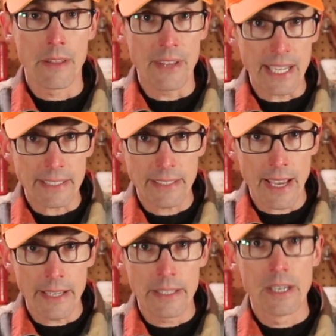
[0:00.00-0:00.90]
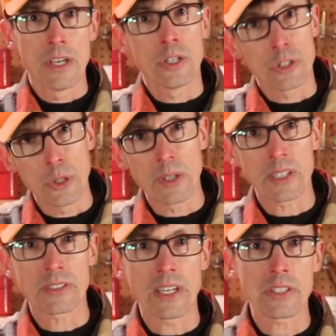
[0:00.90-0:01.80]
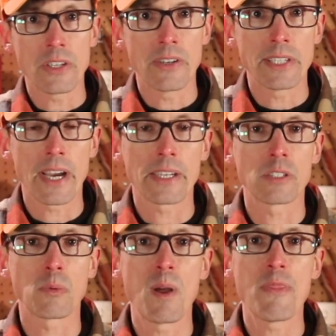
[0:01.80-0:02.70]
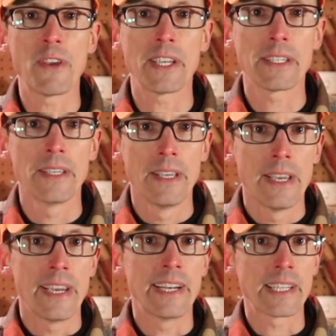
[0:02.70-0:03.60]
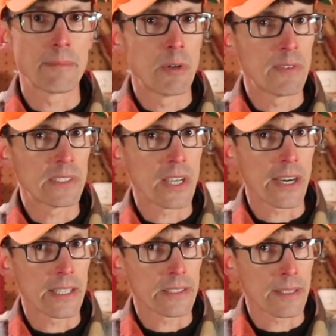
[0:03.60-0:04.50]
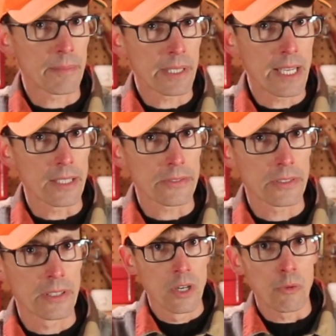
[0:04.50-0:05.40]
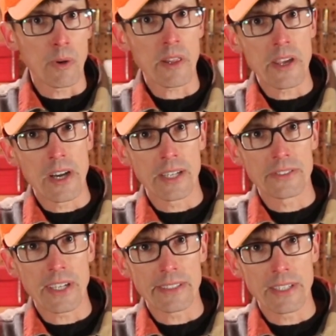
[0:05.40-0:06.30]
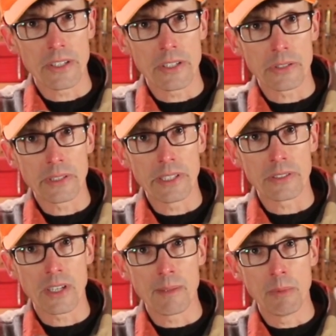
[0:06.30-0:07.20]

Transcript: That said, shooting a stationary target is one thing, hitting a moving target is something else. What are the odds that deer you see is on the